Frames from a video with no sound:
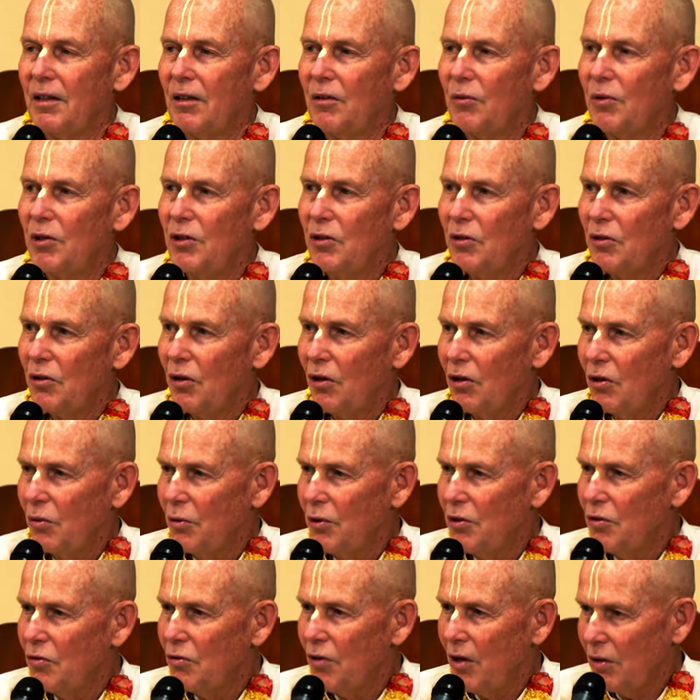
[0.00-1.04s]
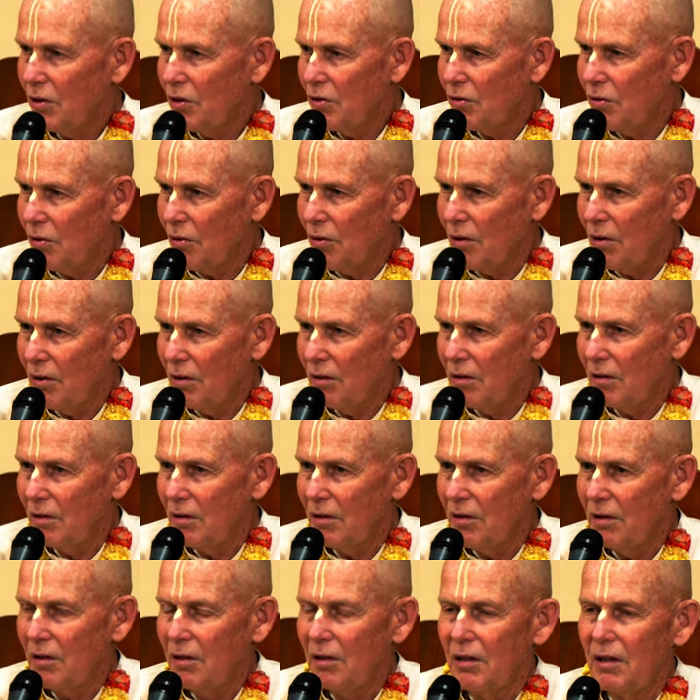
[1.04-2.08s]
When you go to a drugstore,
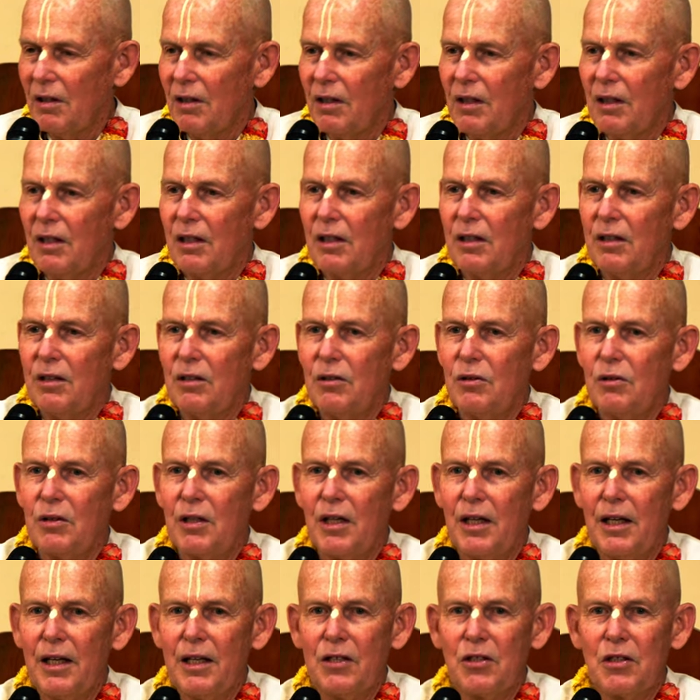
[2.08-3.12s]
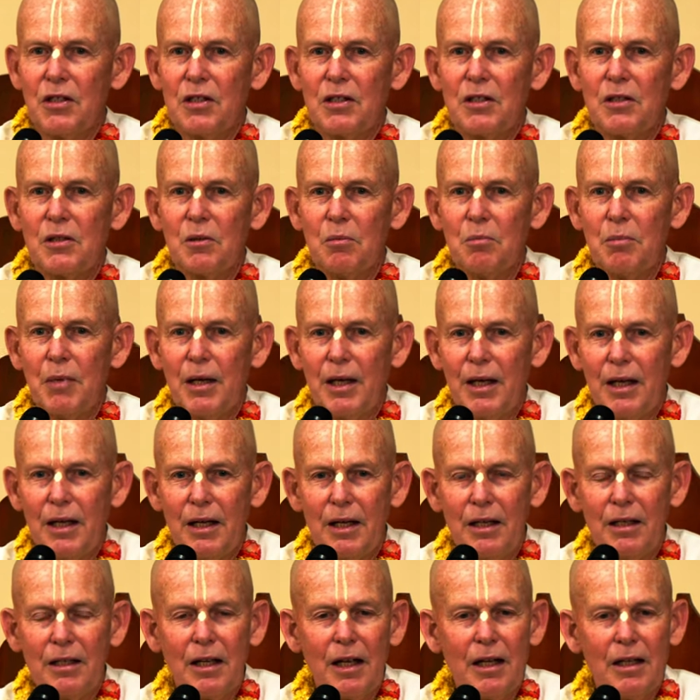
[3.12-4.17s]
you can't just
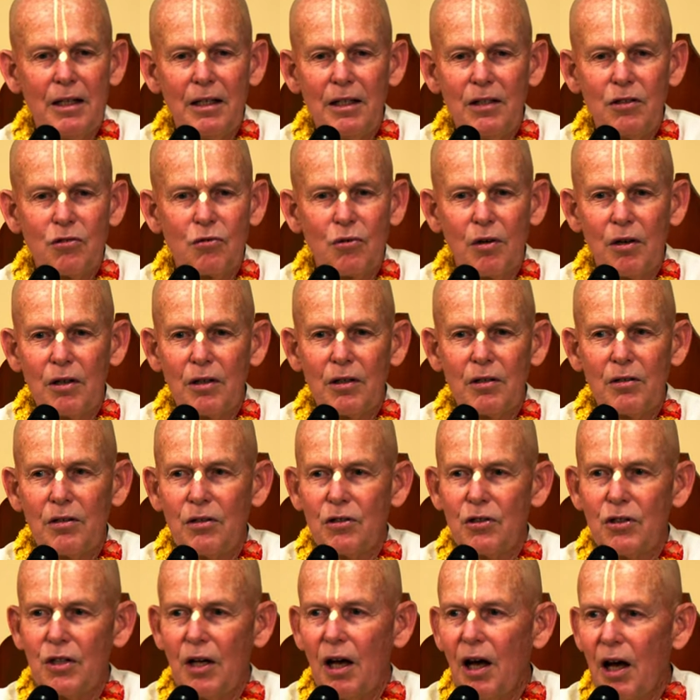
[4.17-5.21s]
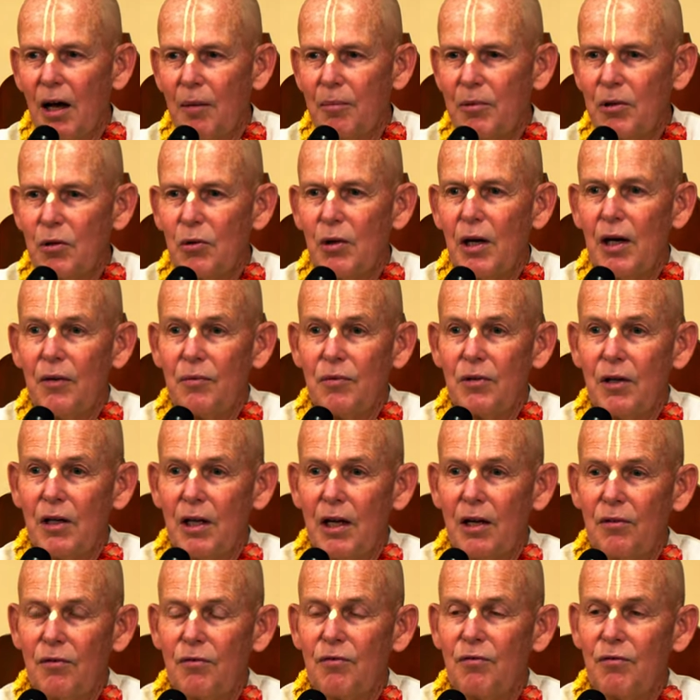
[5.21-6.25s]
demand any drug in the shop. You have to
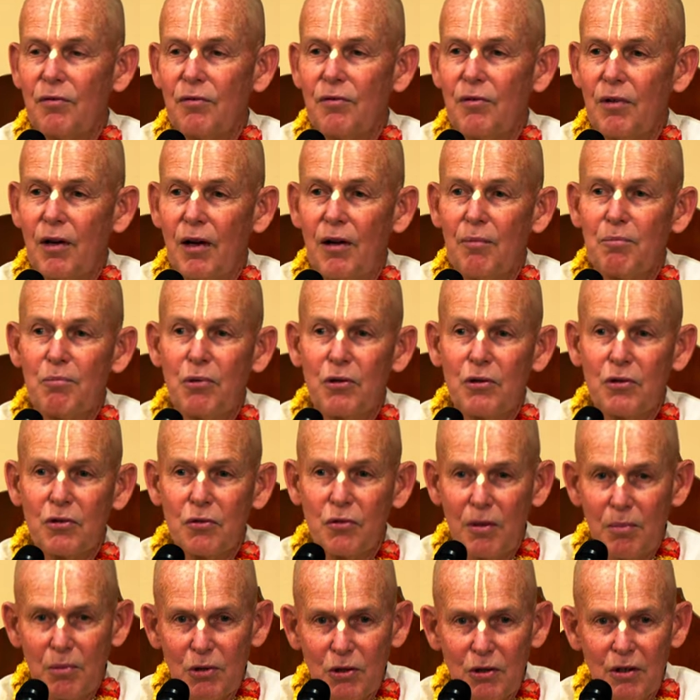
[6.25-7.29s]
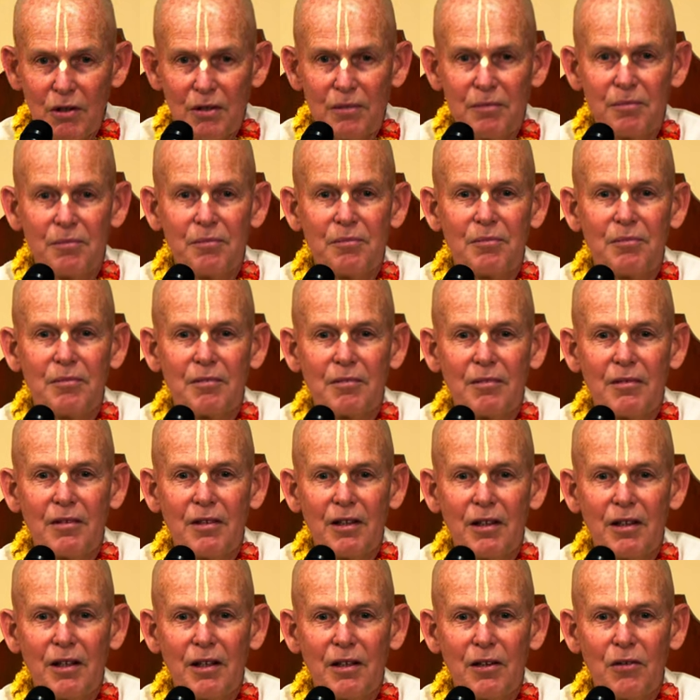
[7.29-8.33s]
have a prescription
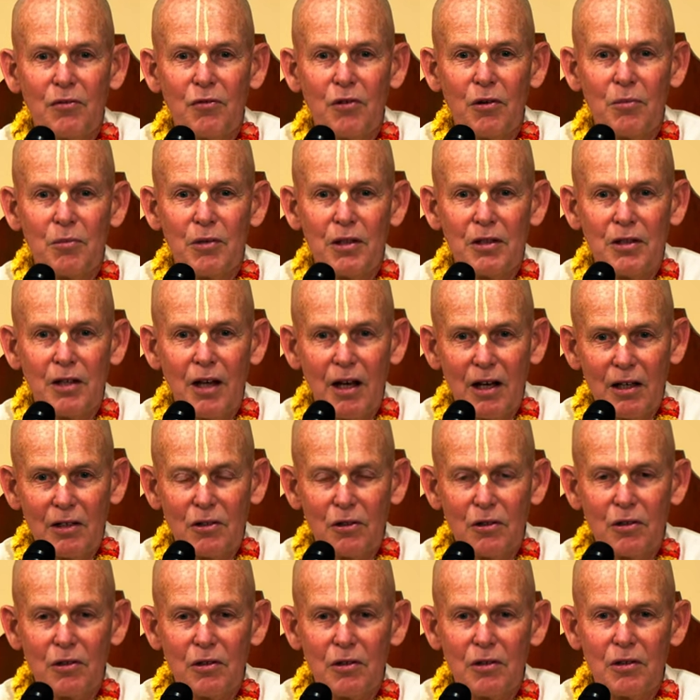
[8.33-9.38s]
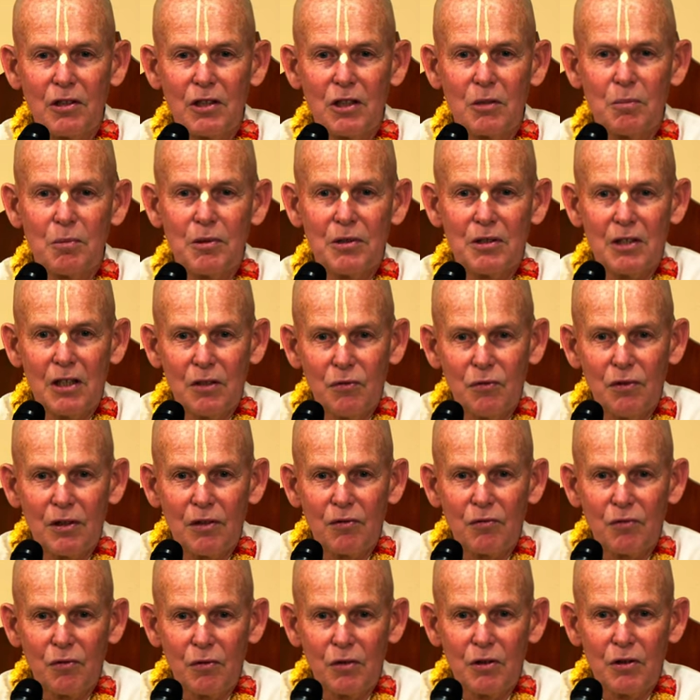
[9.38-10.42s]
from the doctor, specific
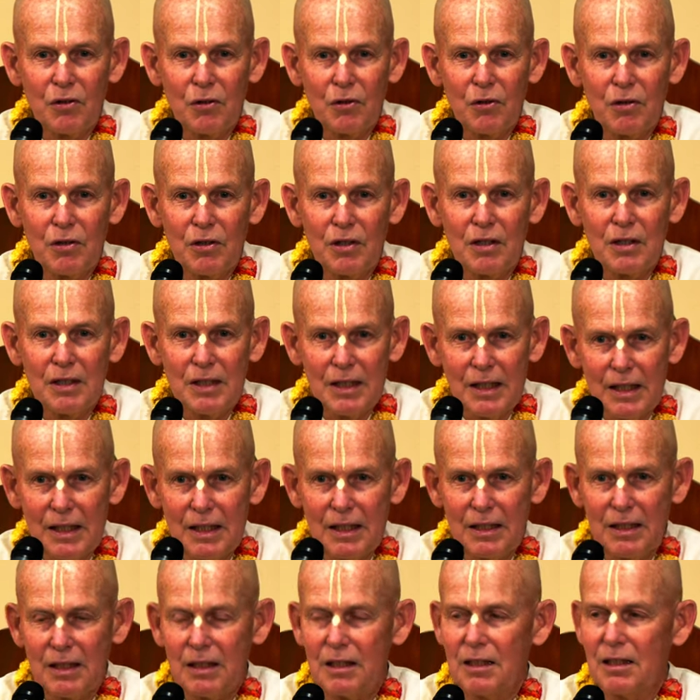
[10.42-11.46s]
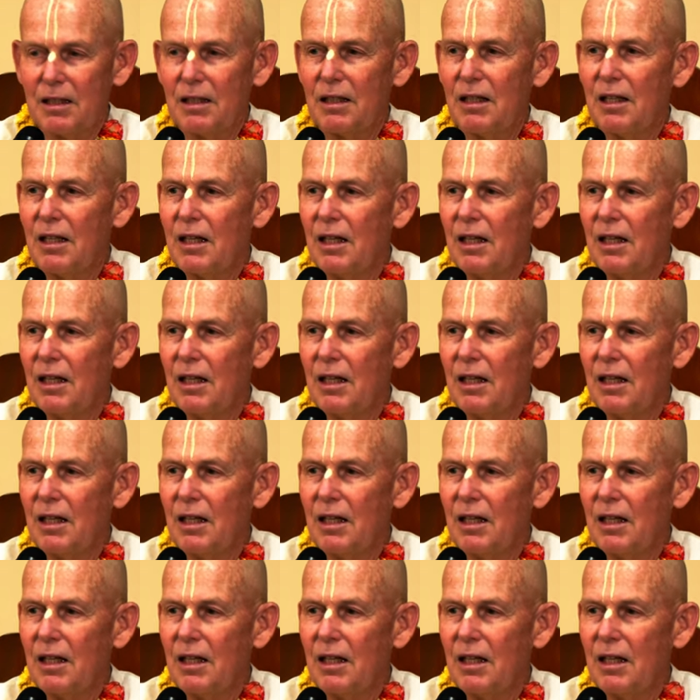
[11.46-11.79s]
for your disease.